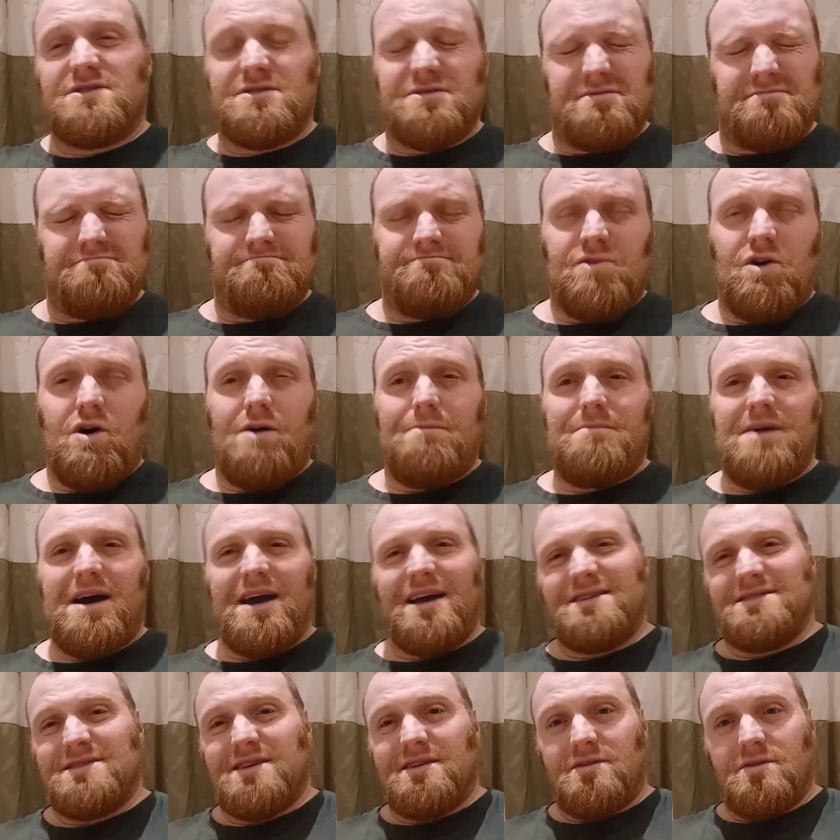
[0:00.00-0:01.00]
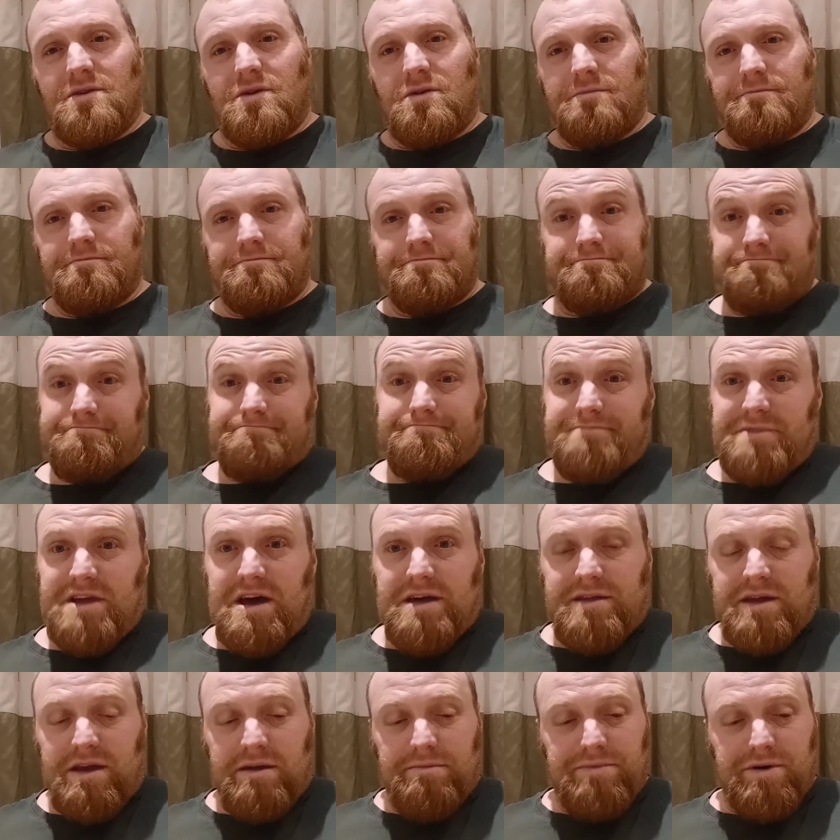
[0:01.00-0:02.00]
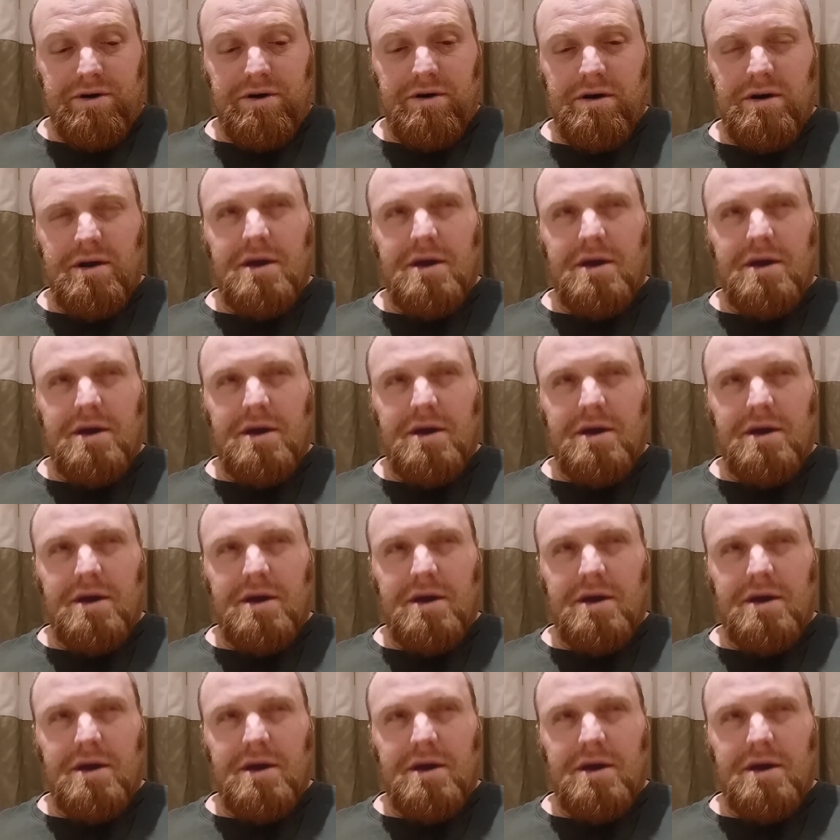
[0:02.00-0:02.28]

not amazing, nothing, but